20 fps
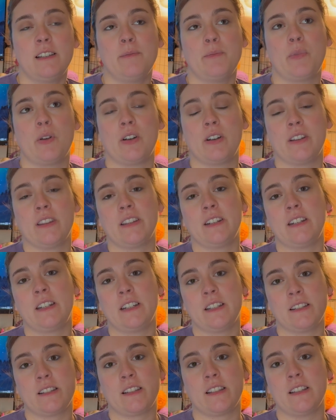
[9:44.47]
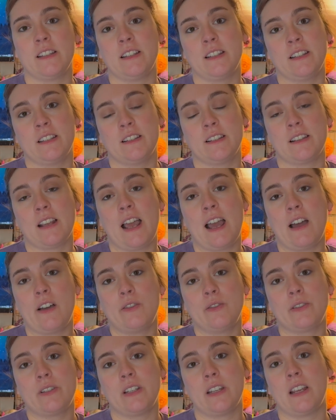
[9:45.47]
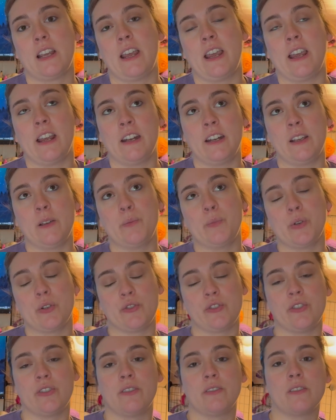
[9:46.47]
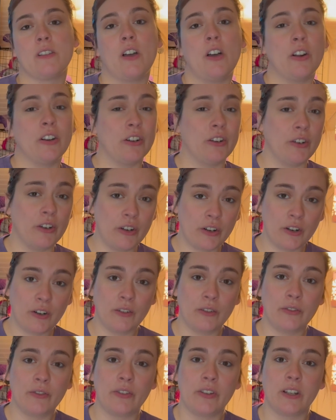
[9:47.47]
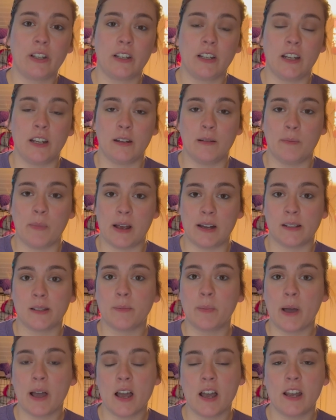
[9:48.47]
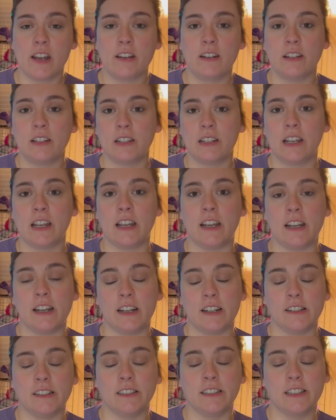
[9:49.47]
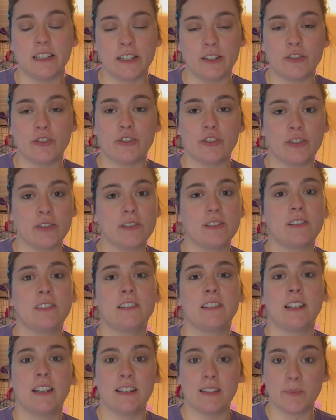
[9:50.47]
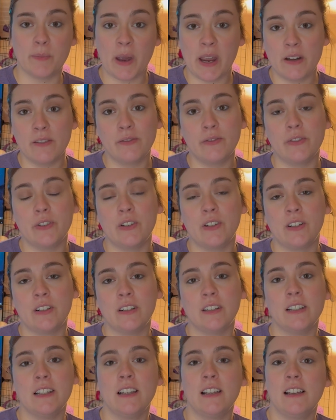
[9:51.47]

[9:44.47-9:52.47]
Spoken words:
part of the disc is out and it pushes on a nerve in my spine, and it's painful.